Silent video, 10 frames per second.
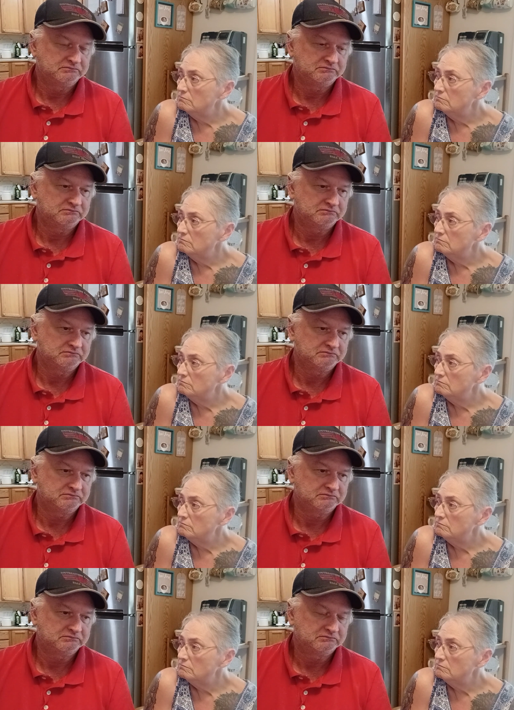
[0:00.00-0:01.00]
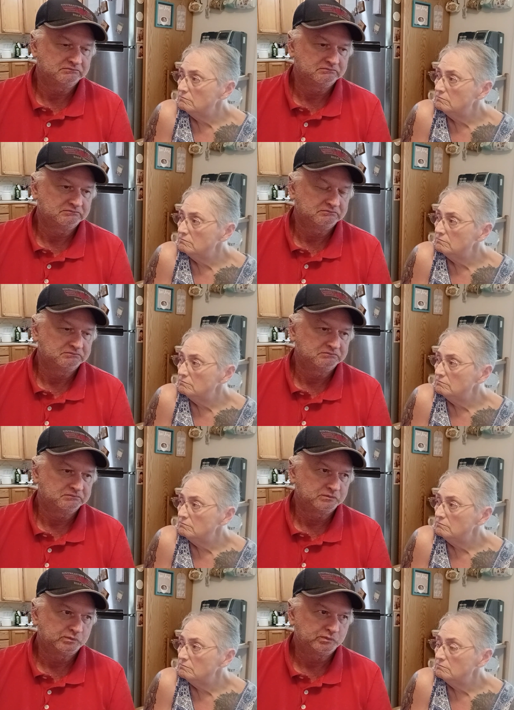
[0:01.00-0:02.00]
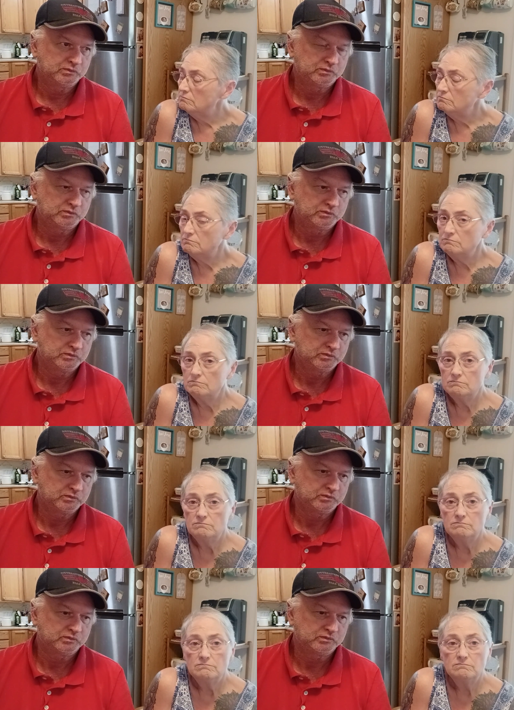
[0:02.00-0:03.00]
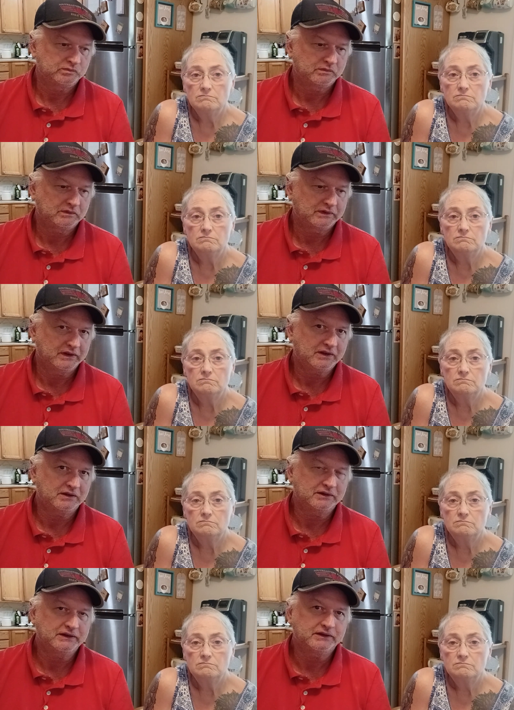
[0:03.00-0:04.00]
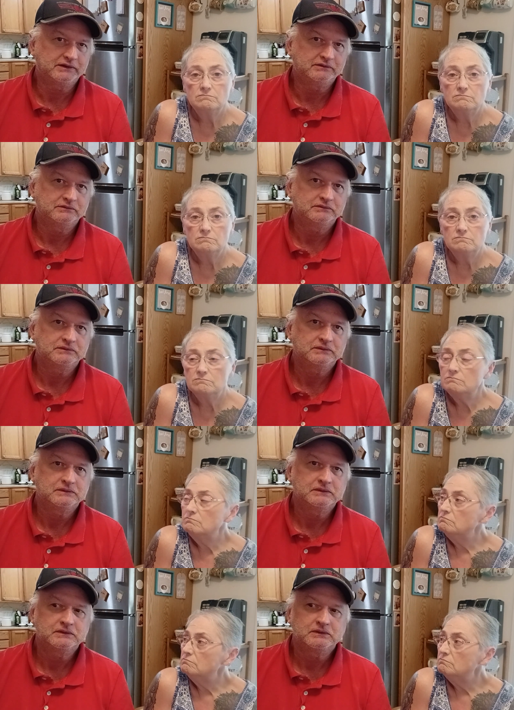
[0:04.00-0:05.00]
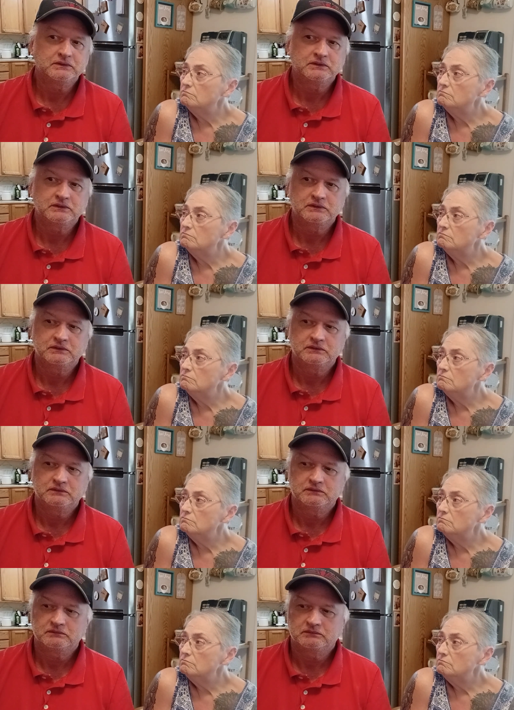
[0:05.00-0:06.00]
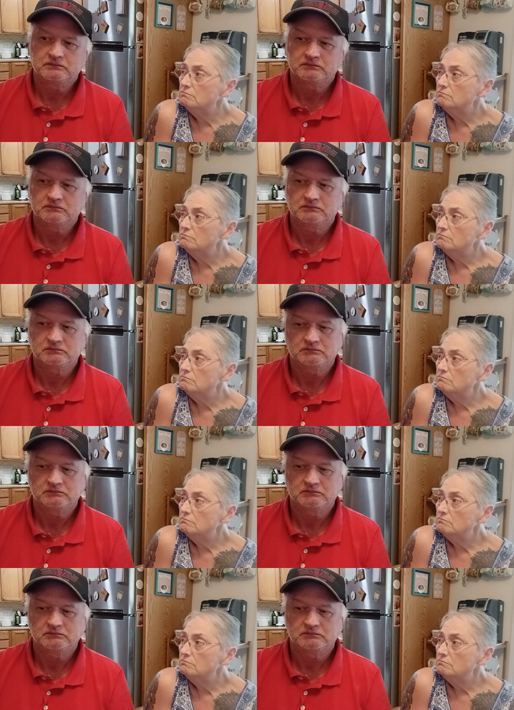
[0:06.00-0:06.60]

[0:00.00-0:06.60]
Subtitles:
Nobody speaks.